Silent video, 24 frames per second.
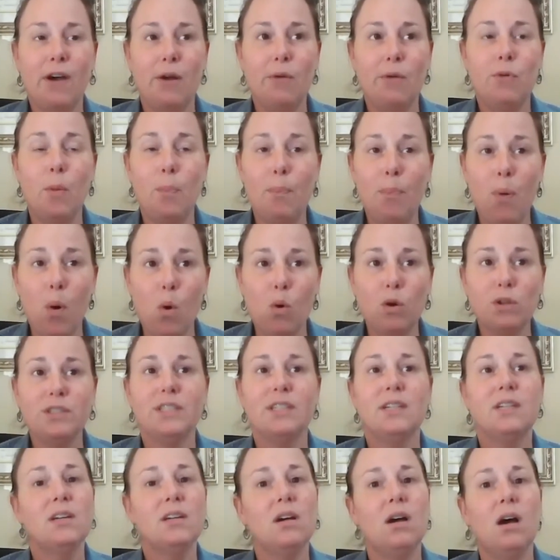
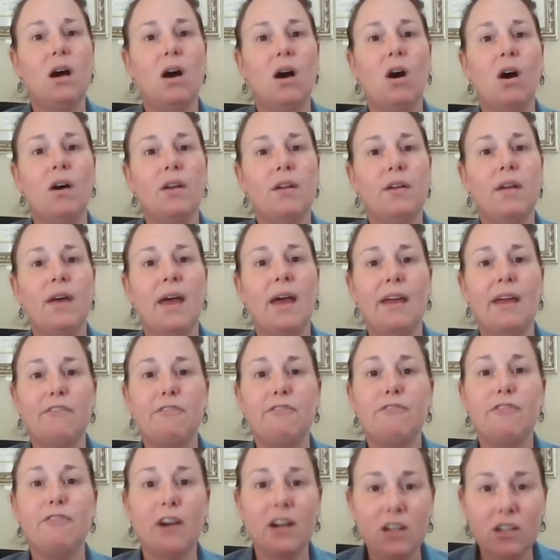reporting on a
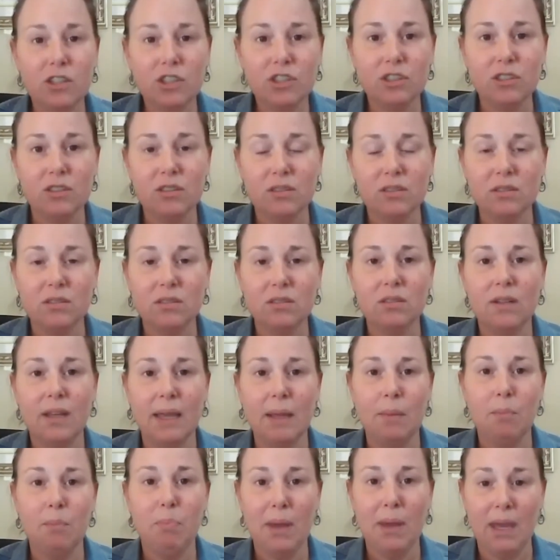functional
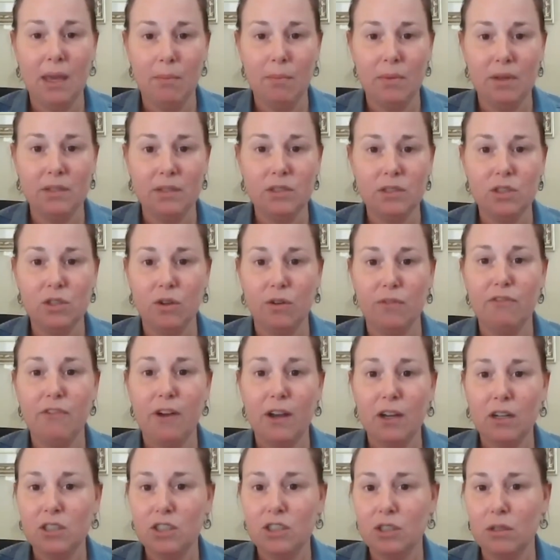impairment. So
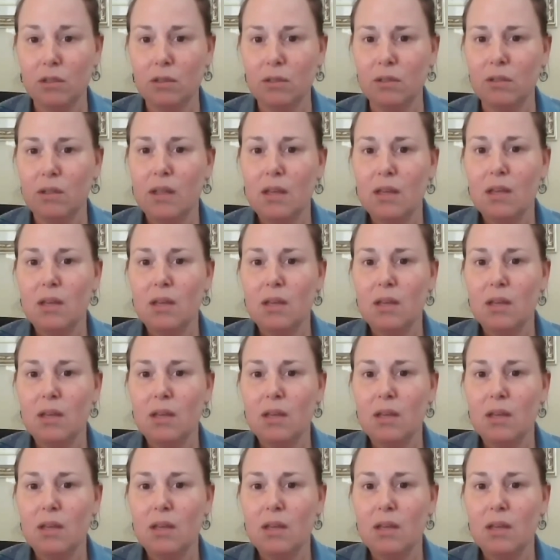functional